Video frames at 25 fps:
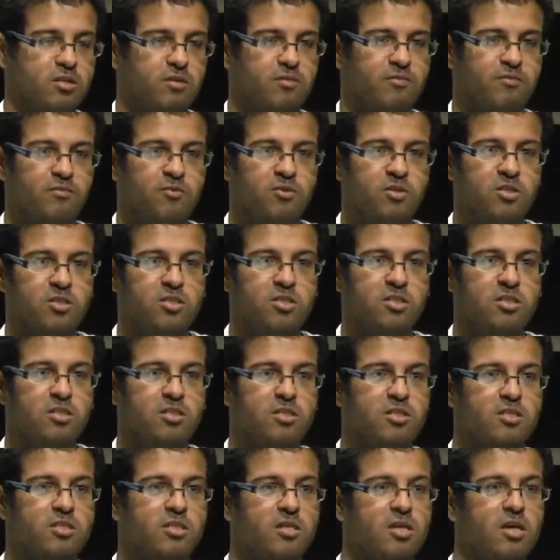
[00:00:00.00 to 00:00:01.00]
For
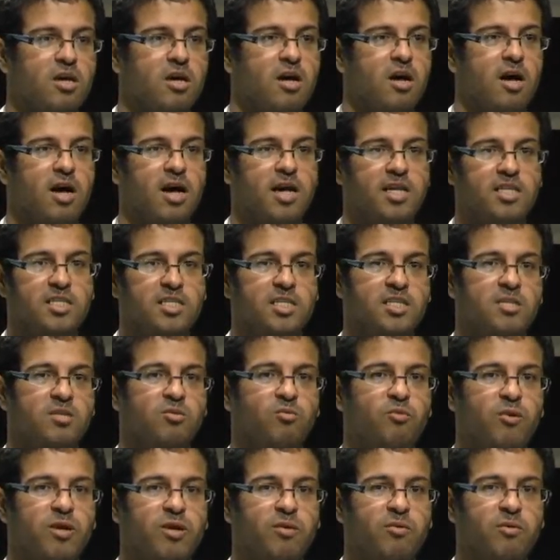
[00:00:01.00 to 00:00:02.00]
instance, I send a
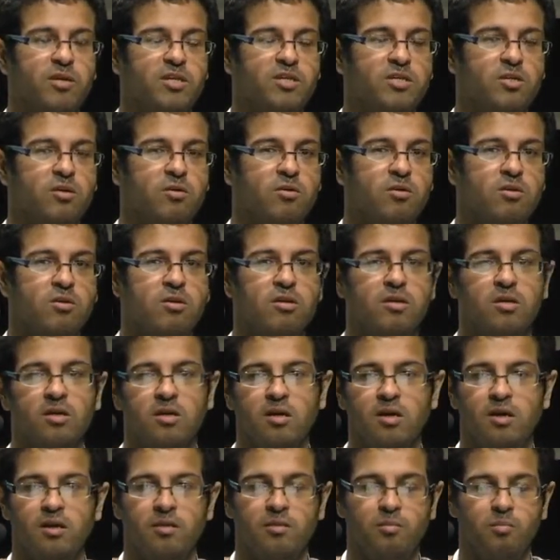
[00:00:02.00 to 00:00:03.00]
request on
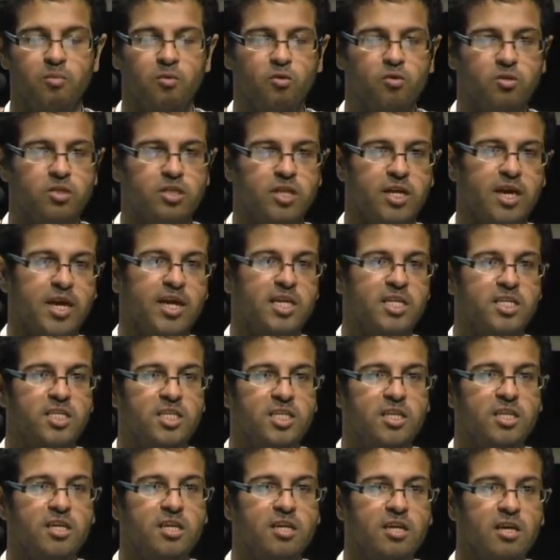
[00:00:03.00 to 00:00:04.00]
uh, the port
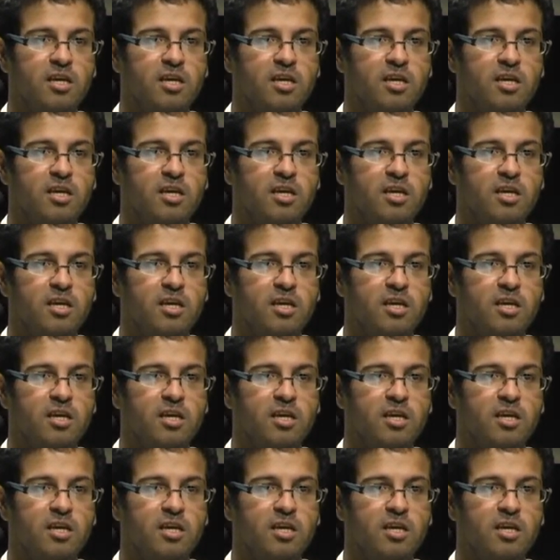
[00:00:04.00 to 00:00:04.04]
80